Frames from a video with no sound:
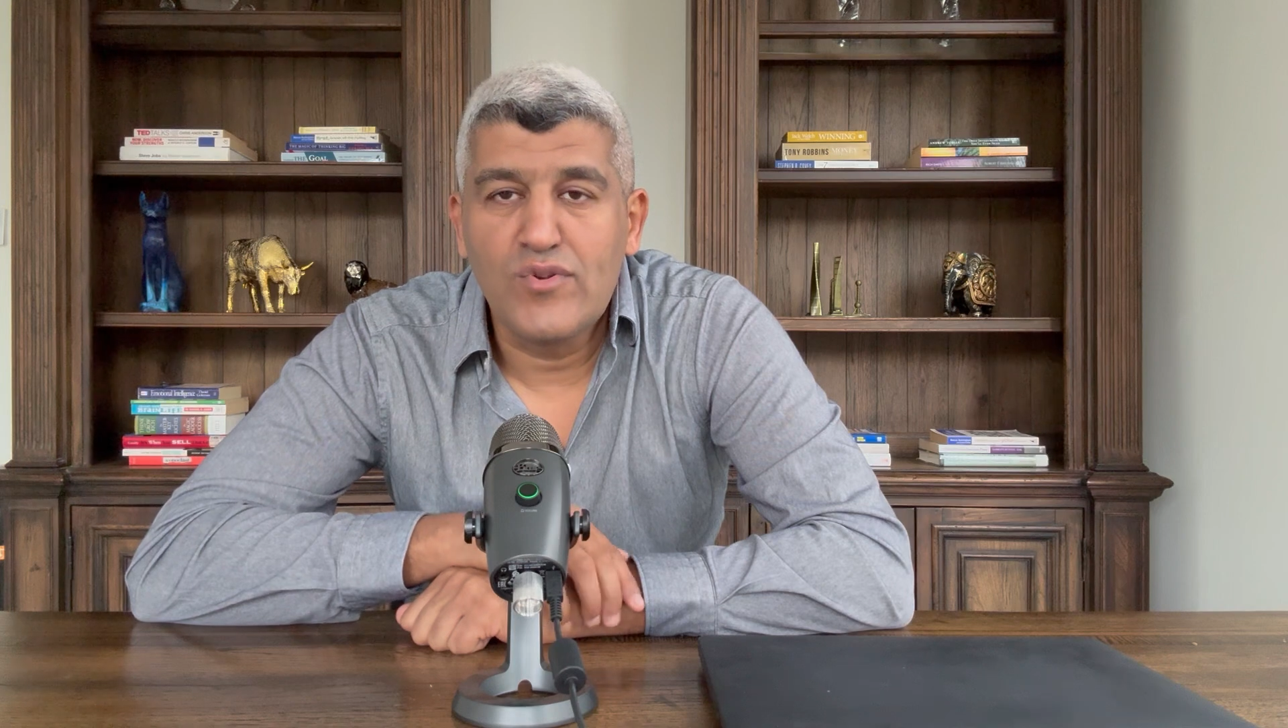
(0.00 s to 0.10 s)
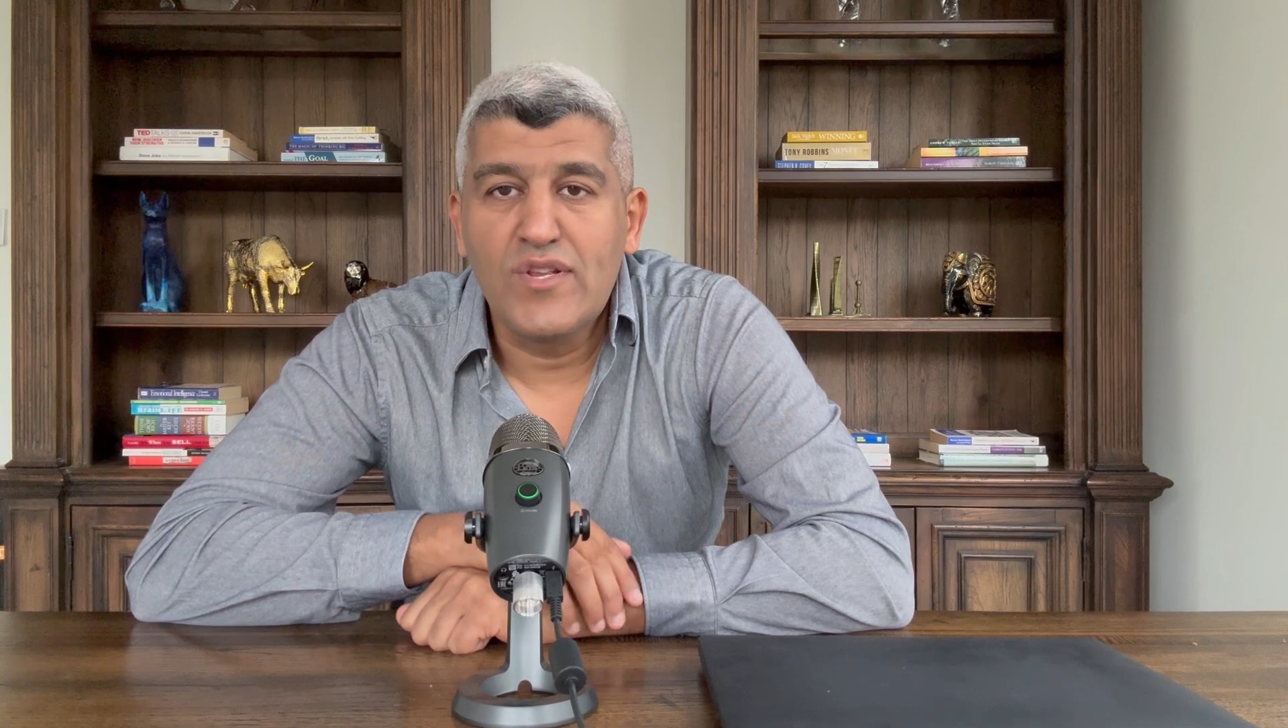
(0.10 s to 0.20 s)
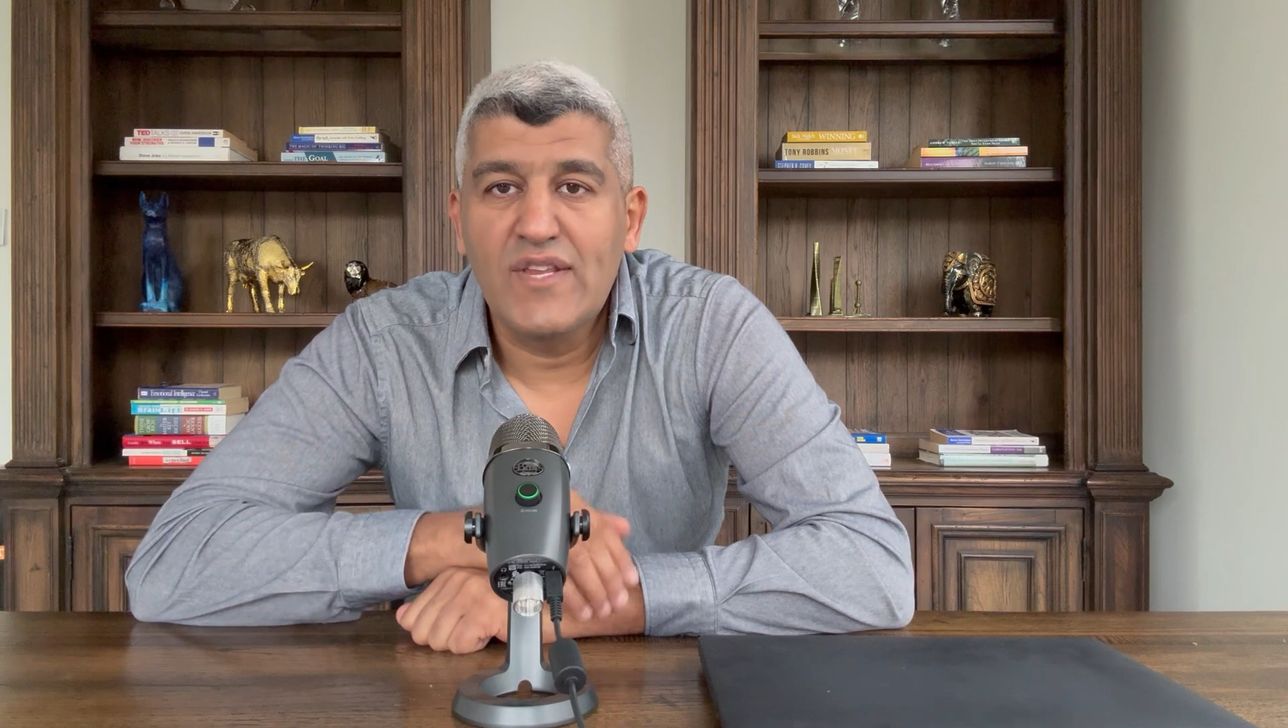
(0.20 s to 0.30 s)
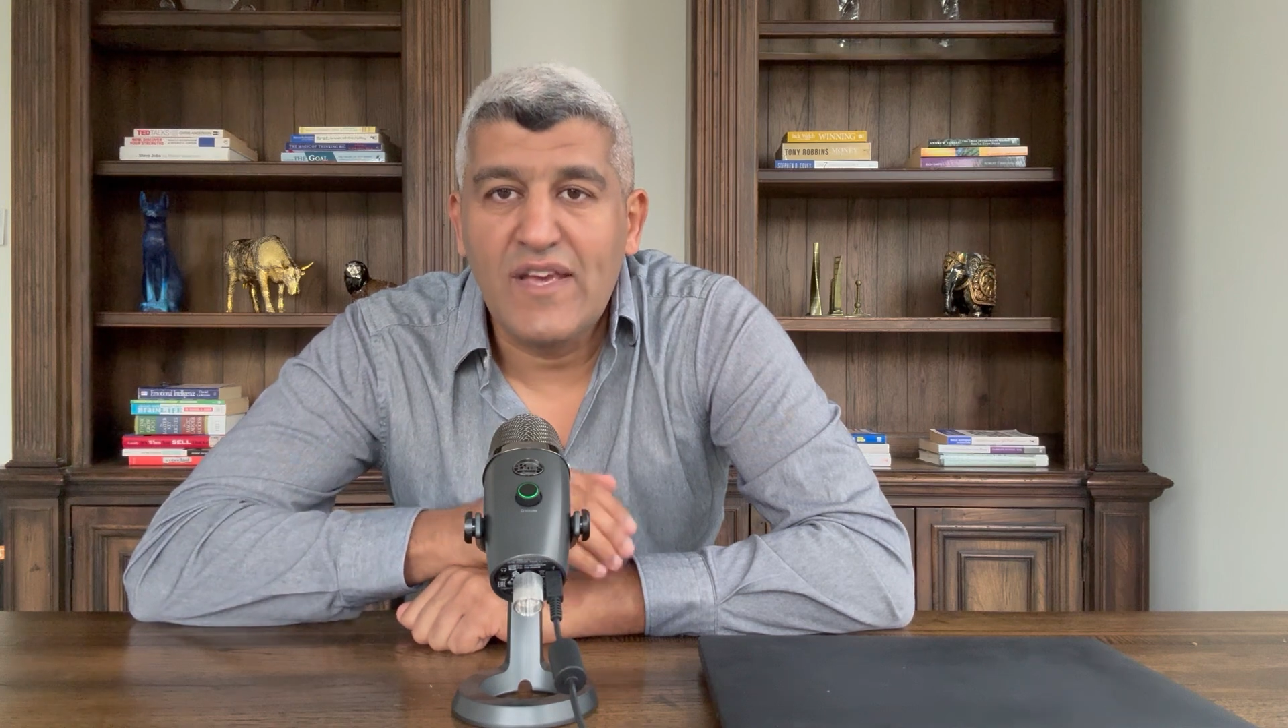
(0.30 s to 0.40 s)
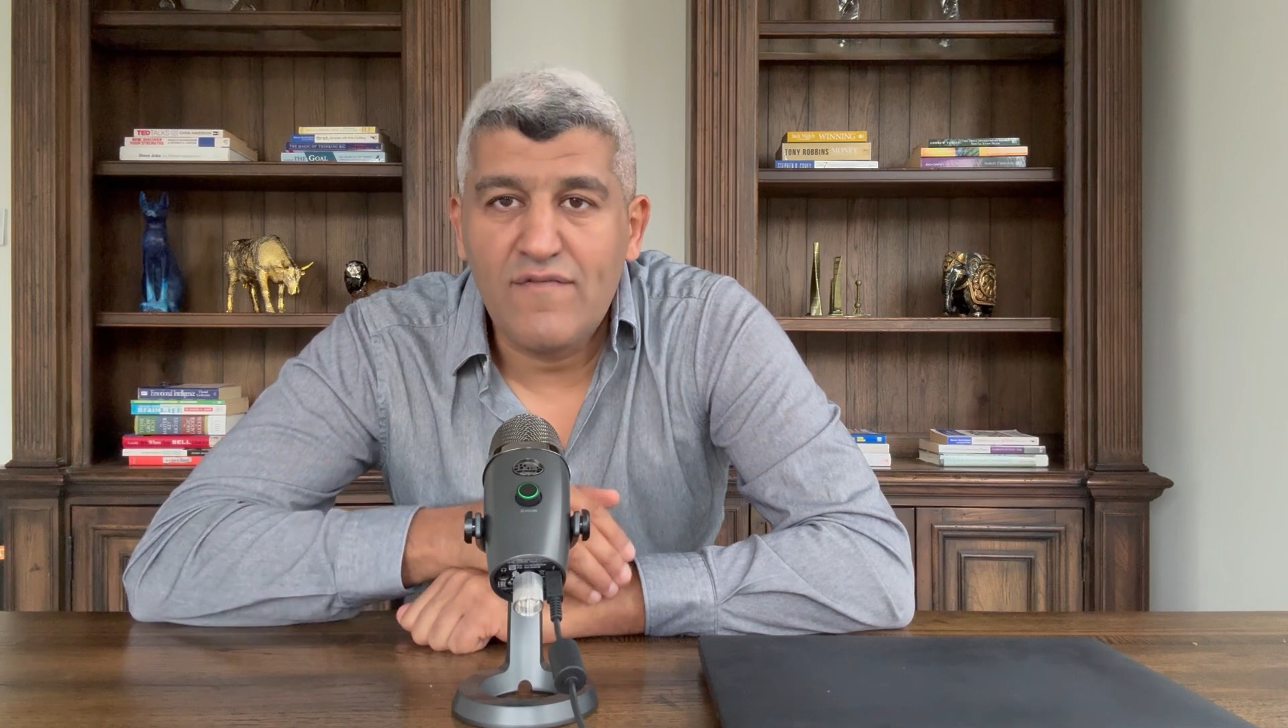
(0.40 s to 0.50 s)

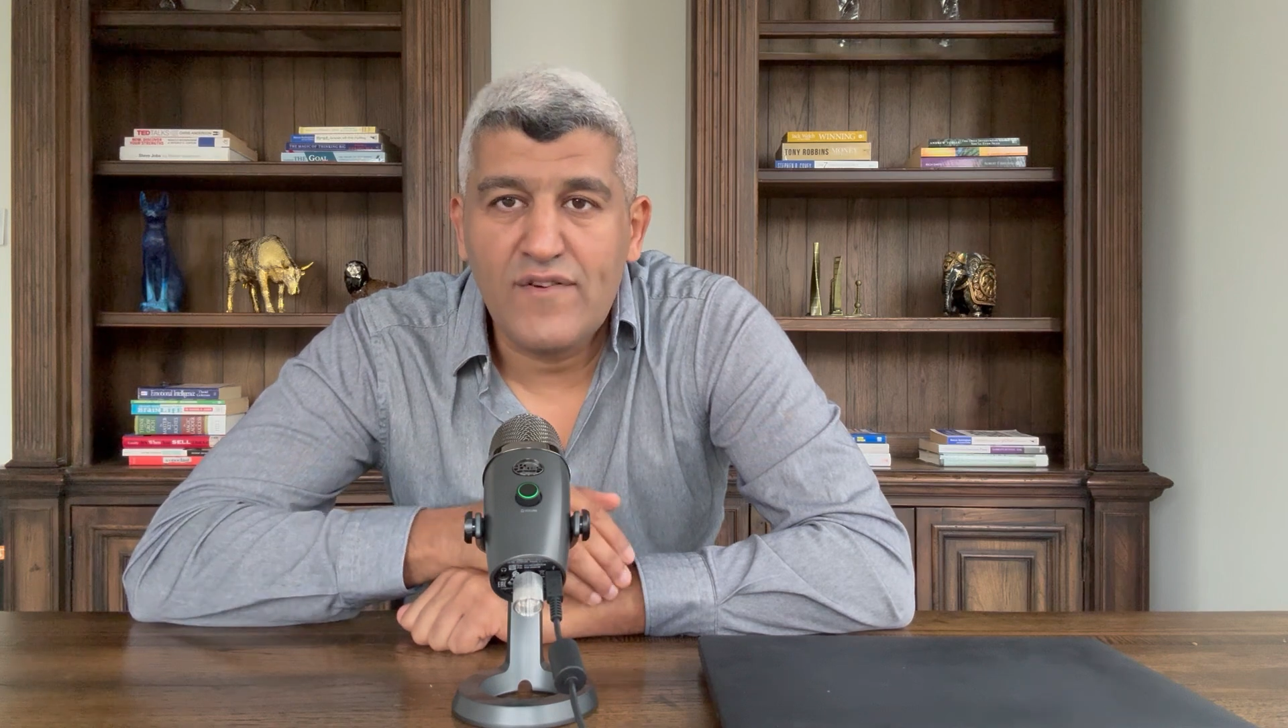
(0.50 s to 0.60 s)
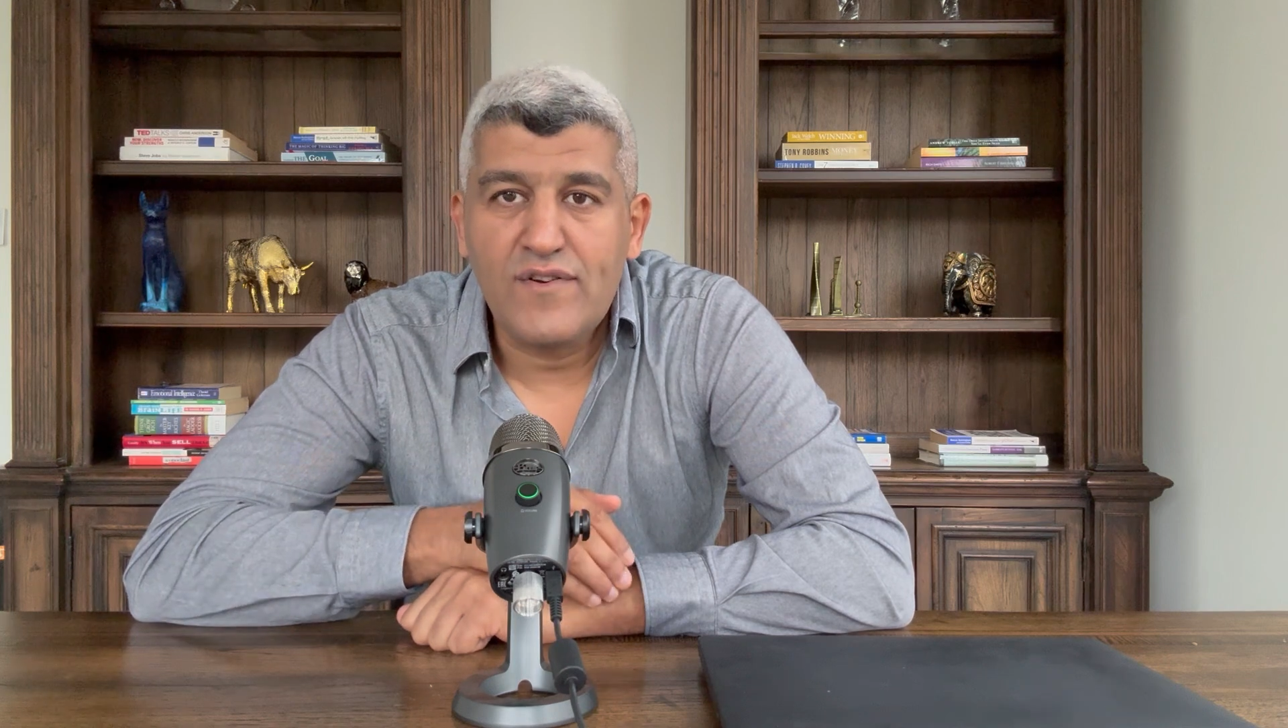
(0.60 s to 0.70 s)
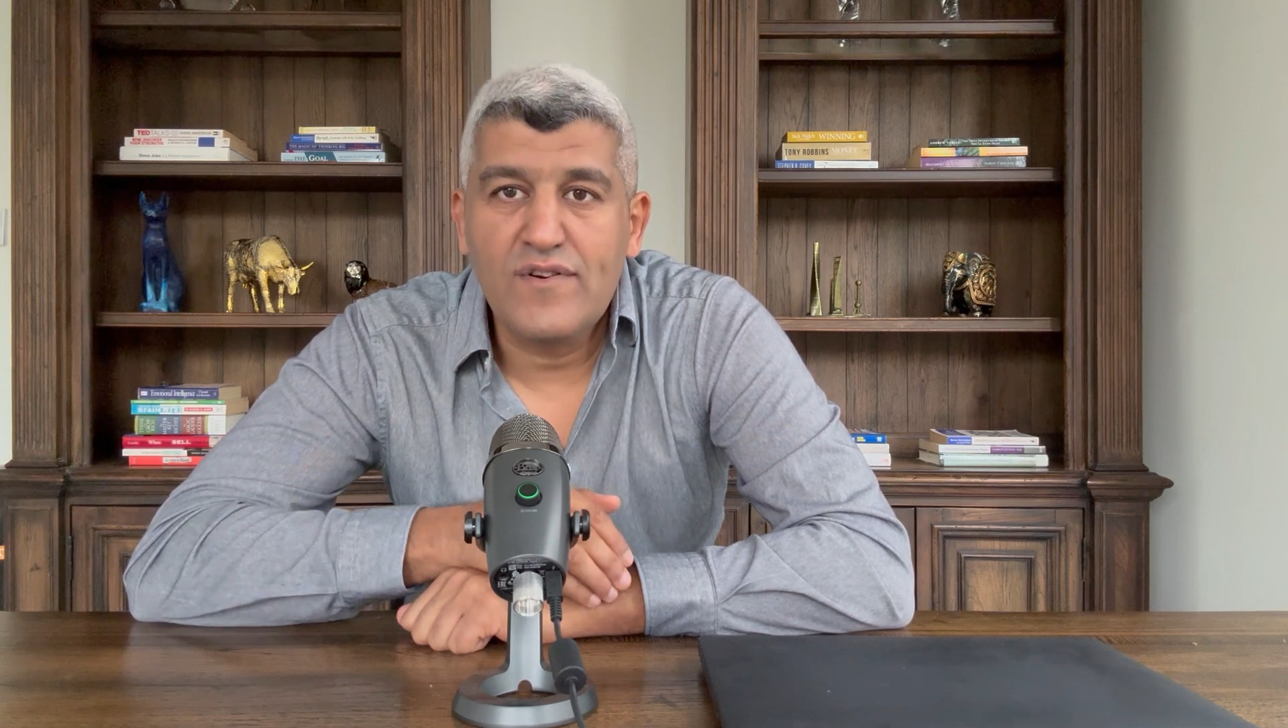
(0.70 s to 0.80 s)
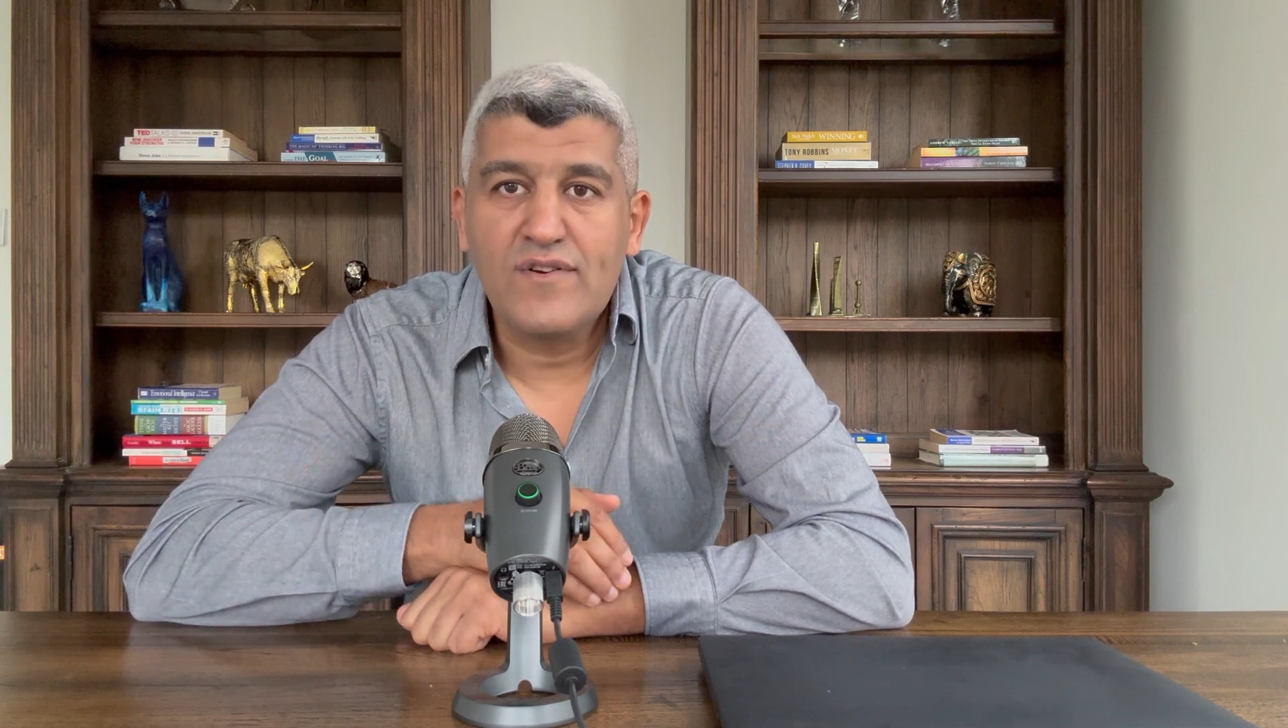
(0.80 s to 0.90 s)
never